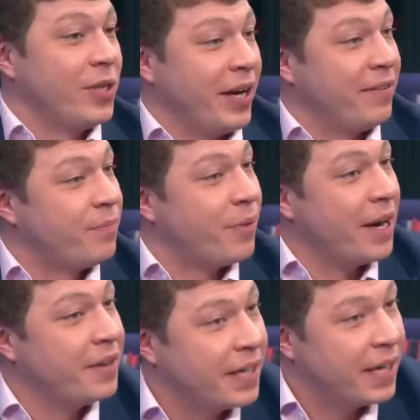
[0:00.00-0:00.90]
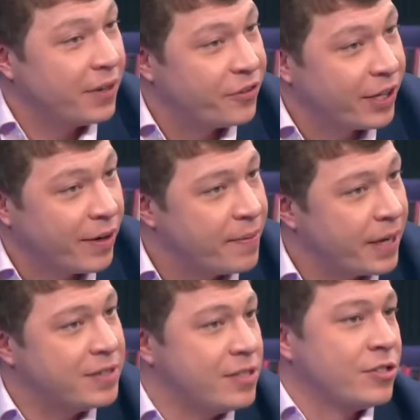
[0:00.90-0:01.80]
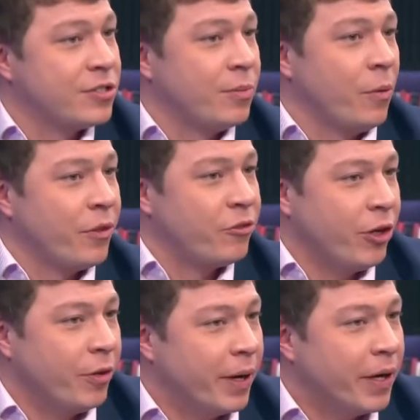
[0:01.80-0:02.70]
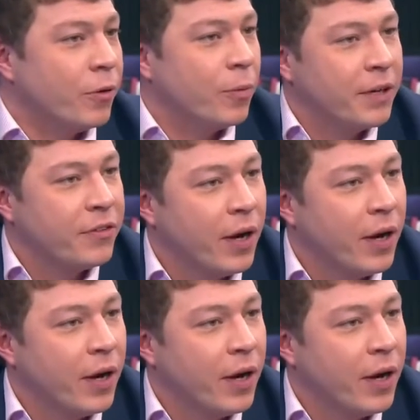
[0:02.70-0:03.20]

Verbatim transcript: we don't even have branding now on cigarette packages, just someone with a tumour normally.